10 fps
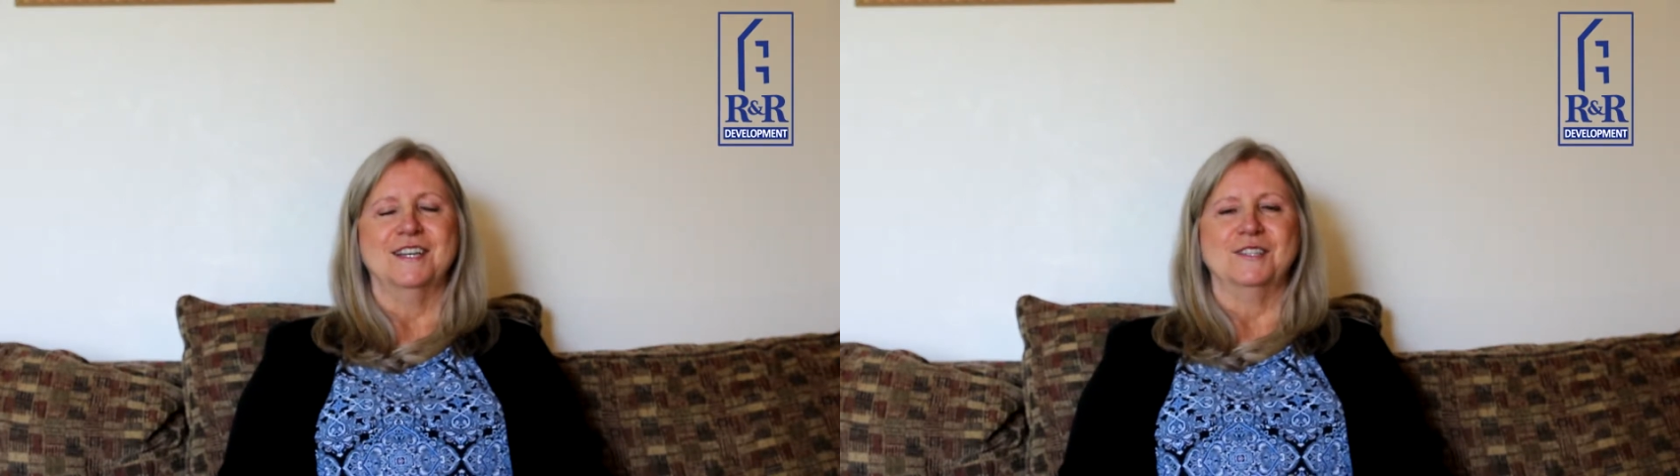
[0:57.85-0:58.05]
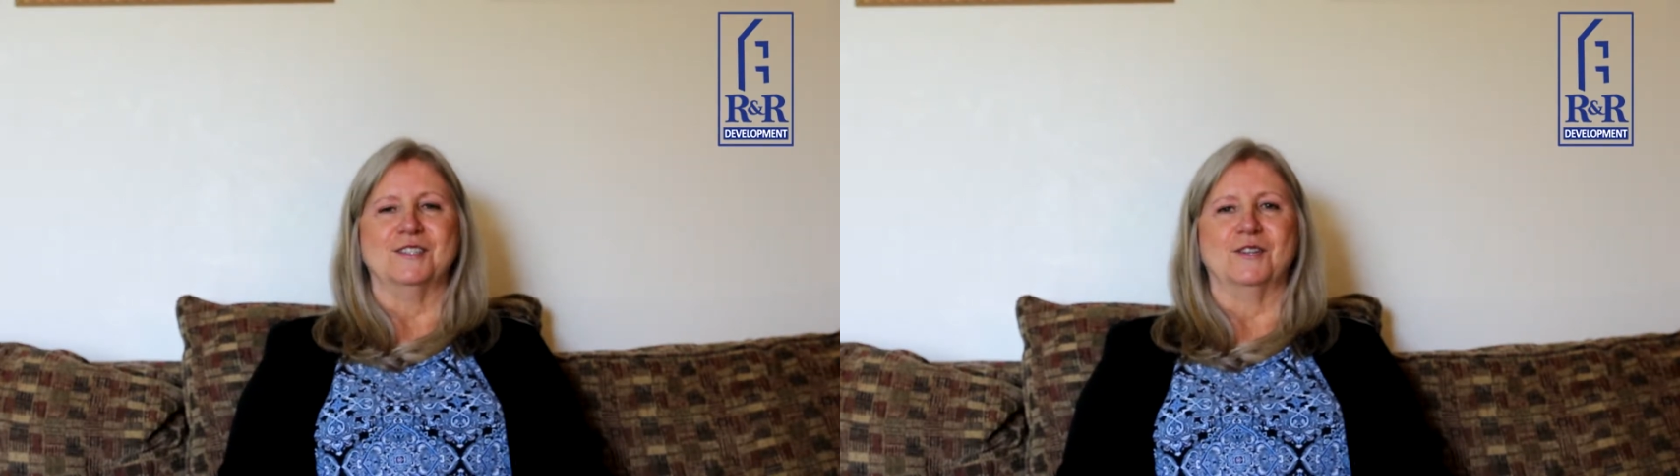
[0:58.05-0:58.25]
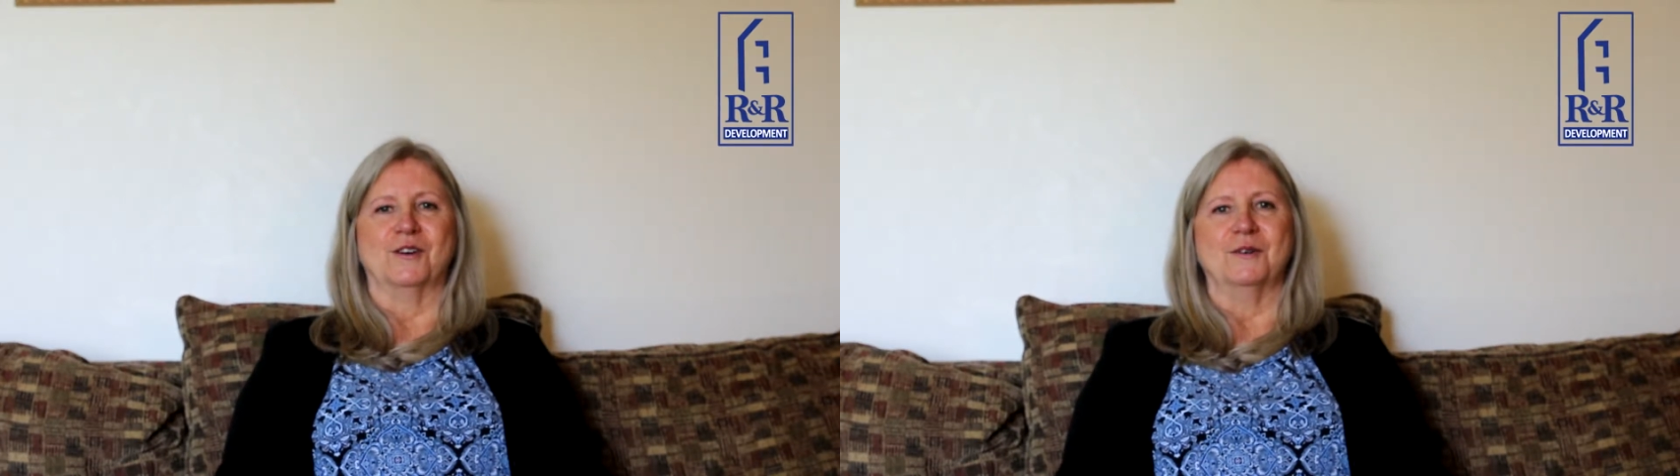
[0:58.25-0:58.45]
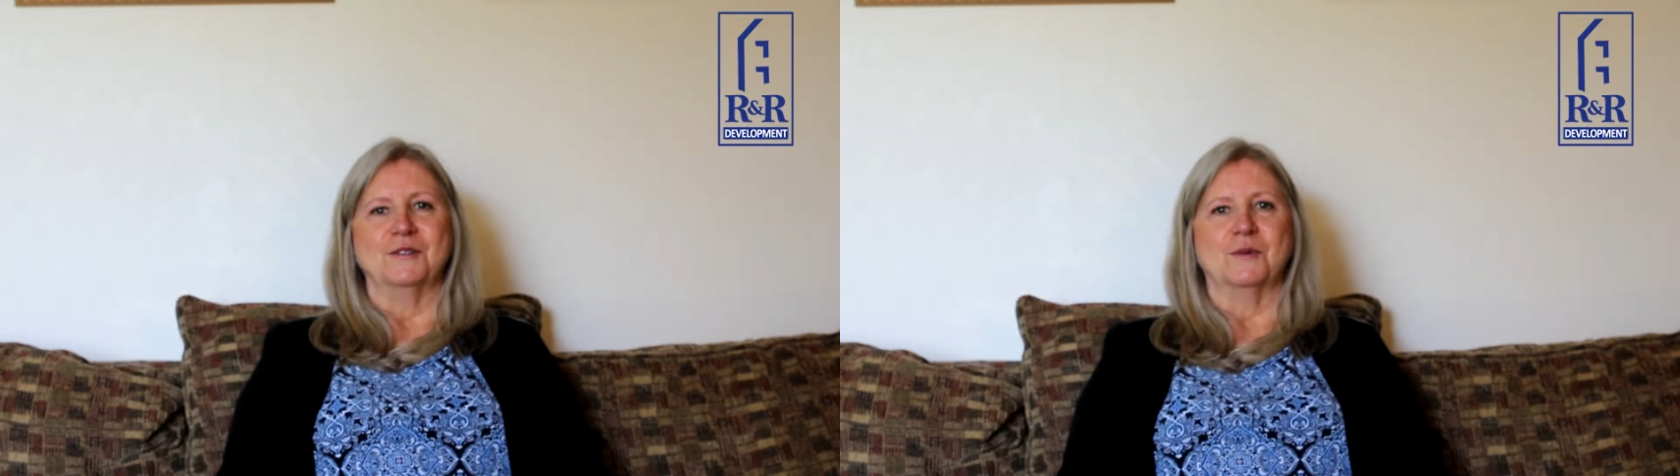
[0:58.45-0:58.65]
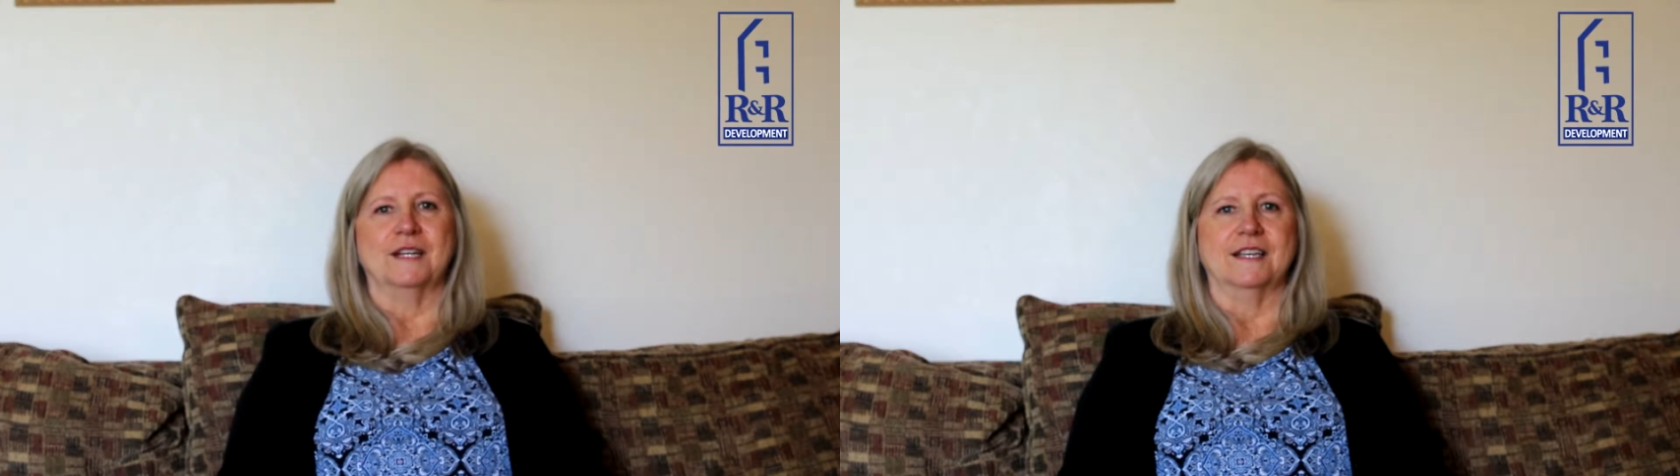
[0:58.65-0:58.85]
so you're
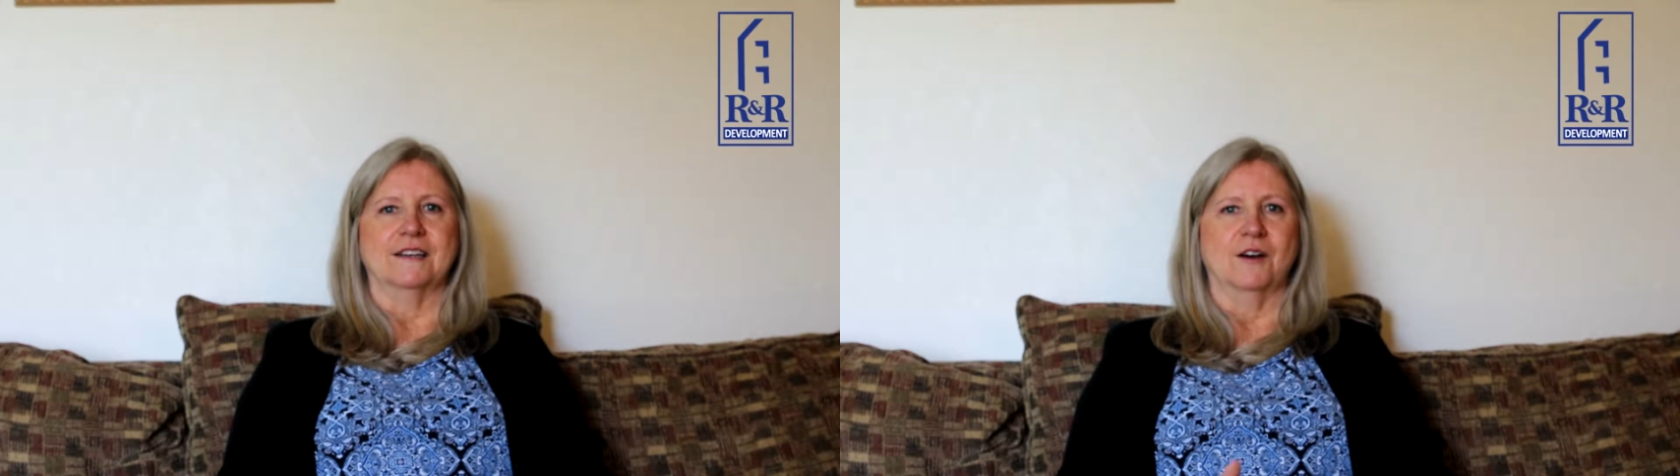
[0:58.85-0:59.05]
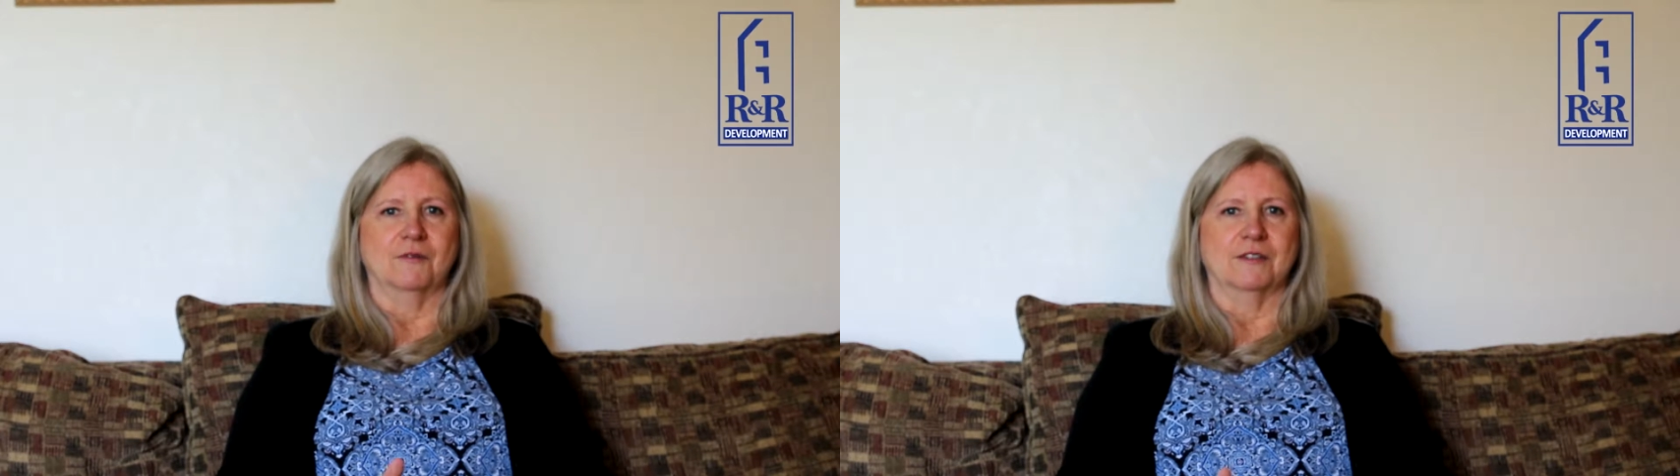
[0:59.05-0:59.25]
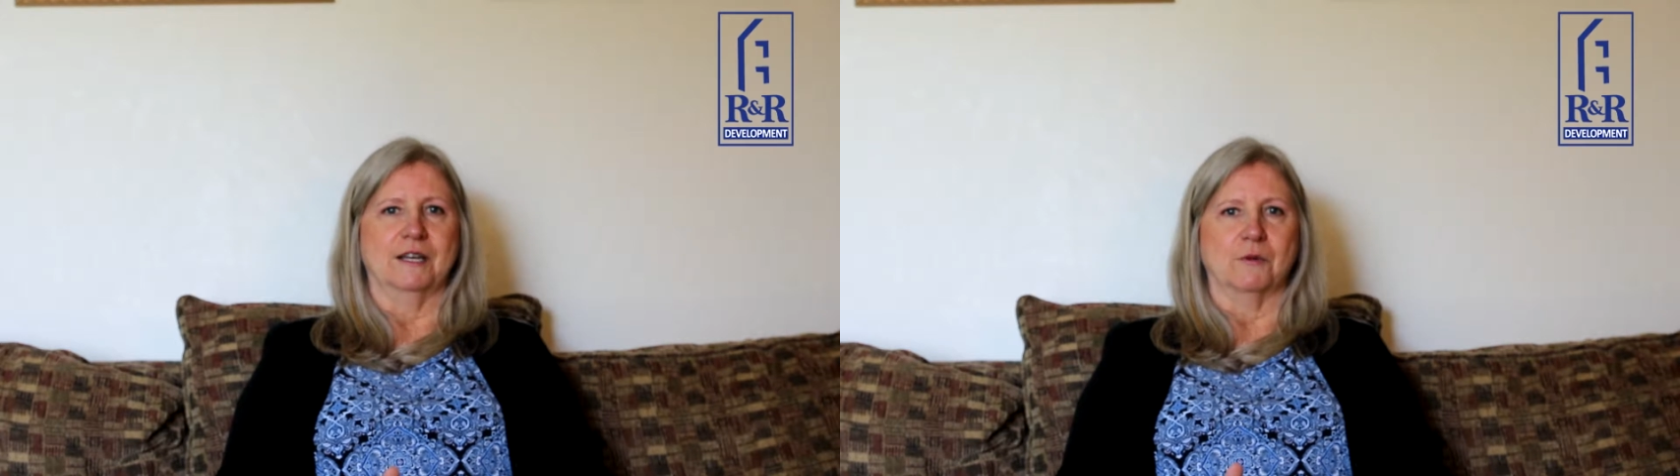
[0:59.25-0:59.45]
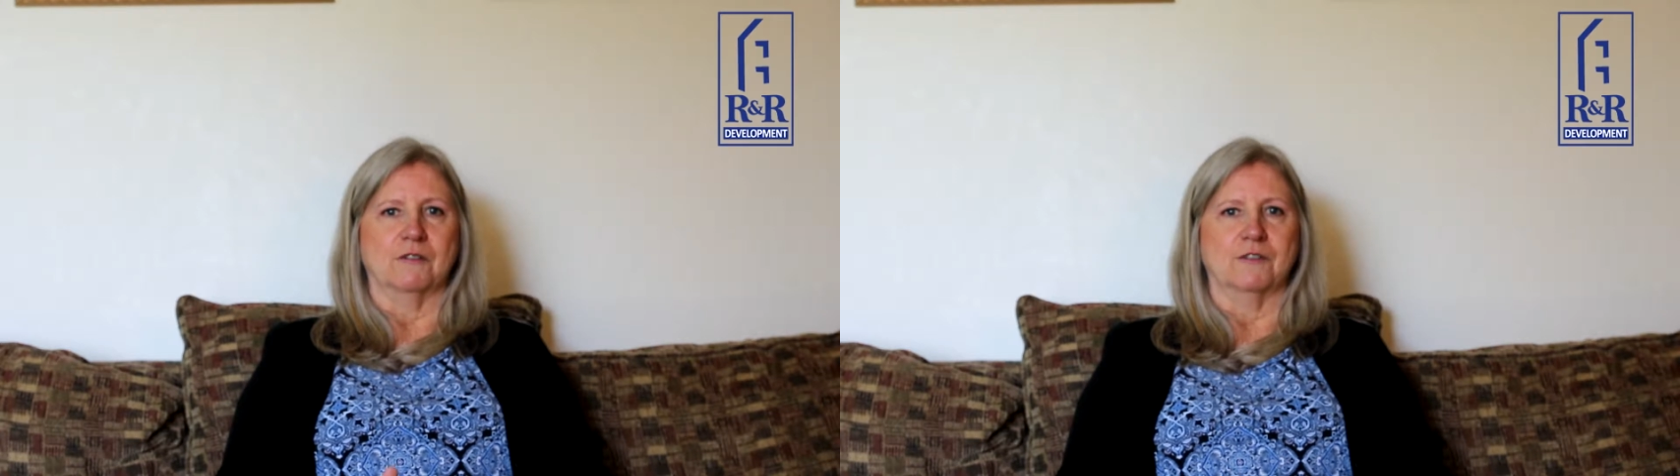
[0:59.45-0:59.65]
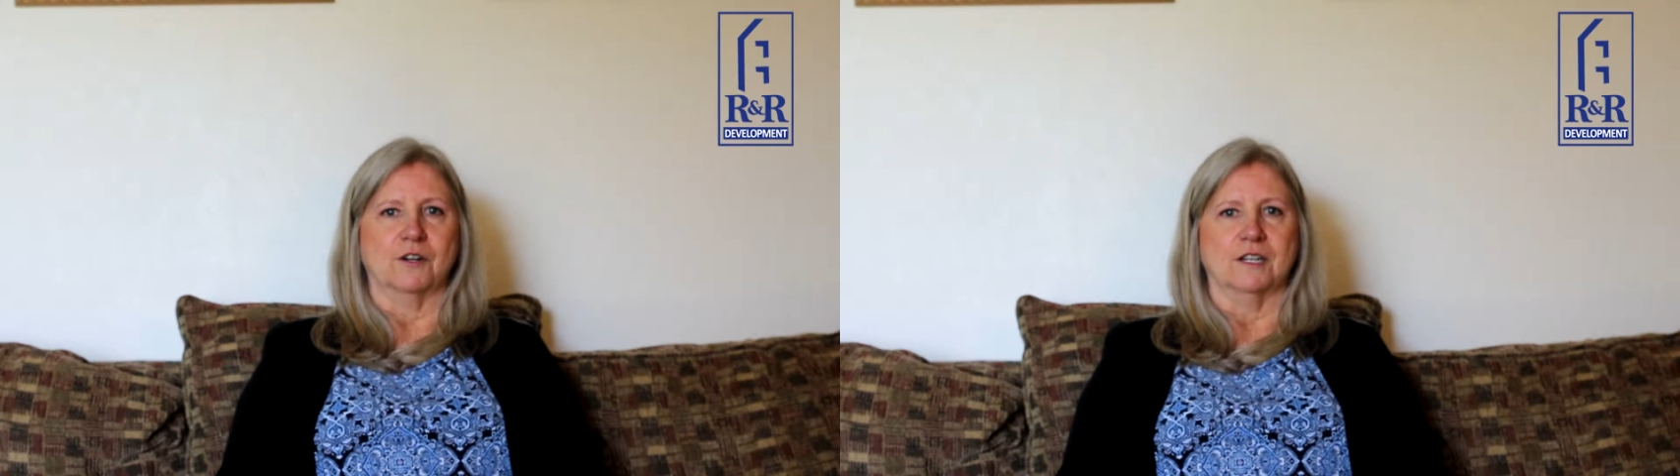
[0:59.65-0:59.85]
always wanting hopefully a
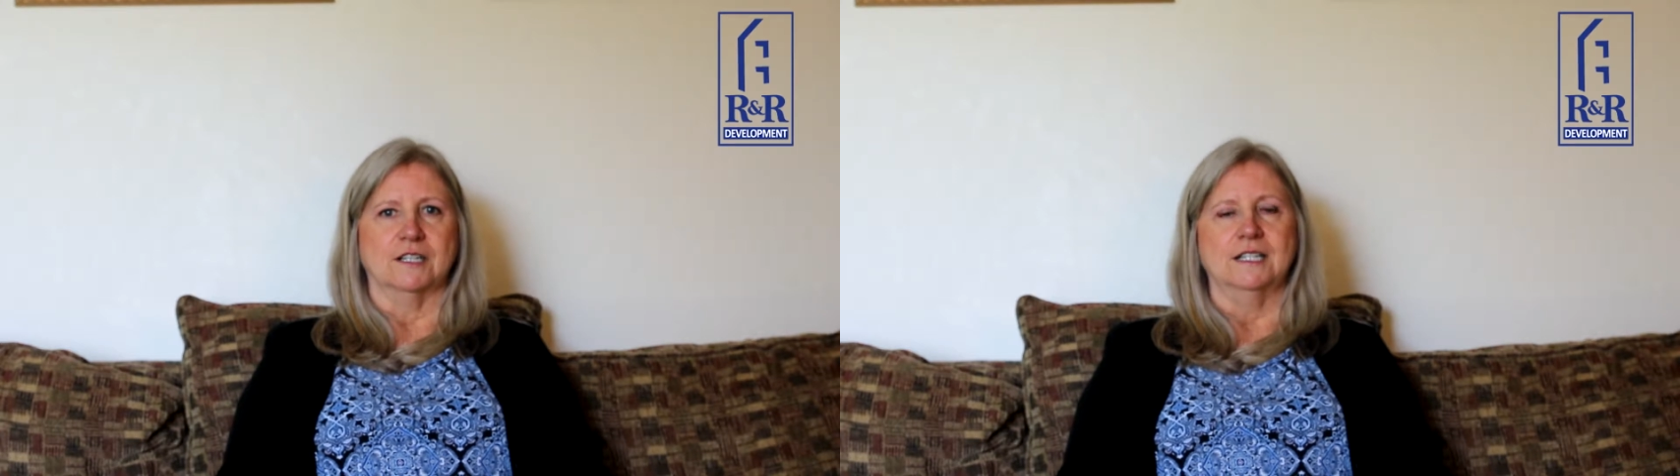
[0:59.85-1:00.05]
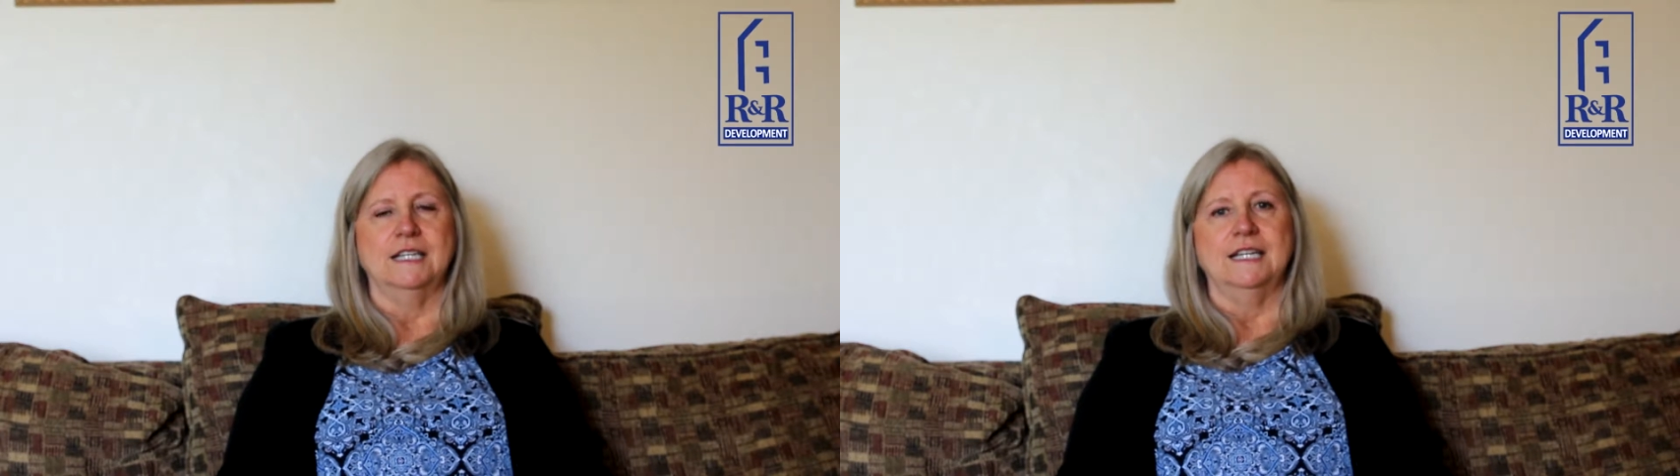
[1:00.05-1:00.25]
referral.